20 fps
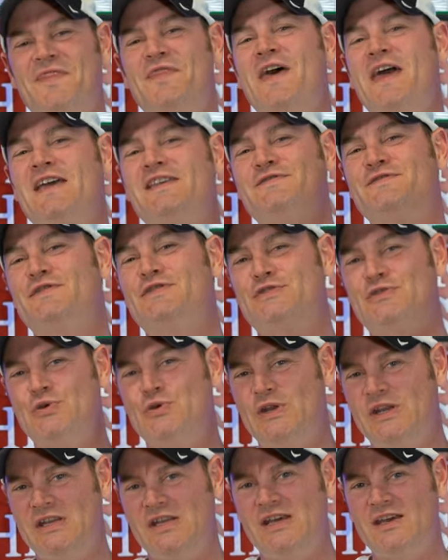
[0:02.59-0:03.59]
Thanks for
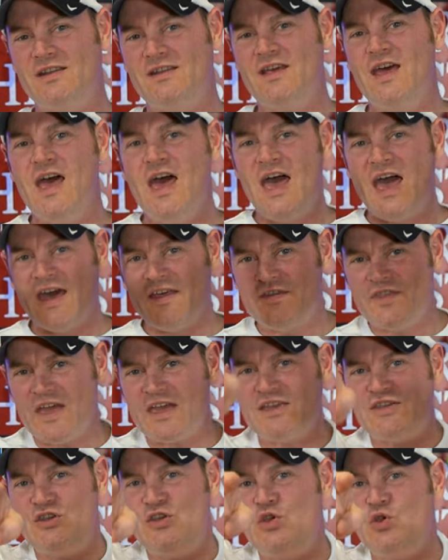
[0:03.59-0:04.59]
tuning in, and
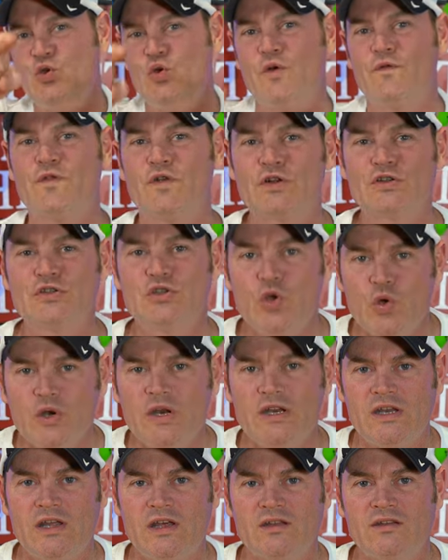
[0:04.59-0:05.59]
thank you for
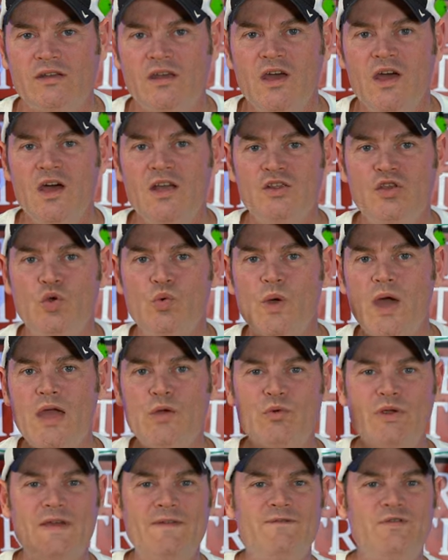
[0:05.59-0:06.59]
tuning in to a
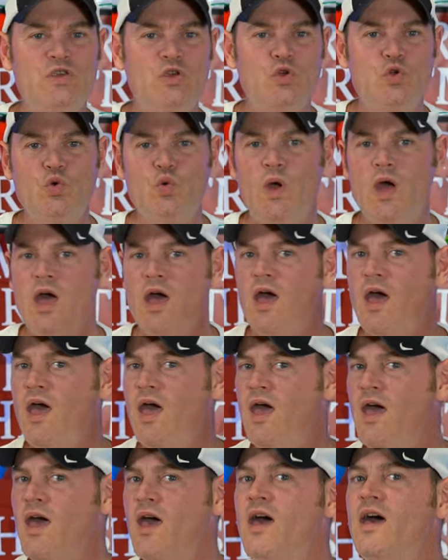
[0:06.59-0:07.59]
review
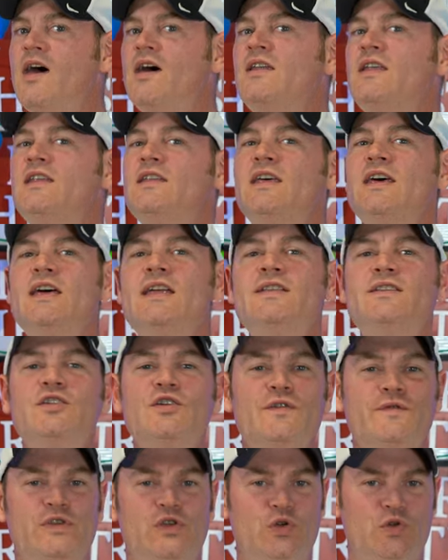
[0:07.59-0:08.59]
and an
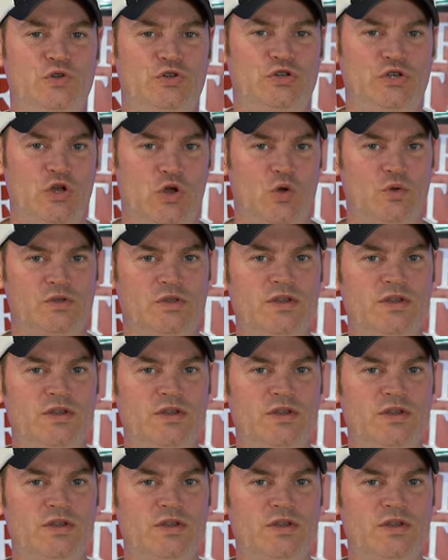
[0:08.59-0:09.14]
interview show.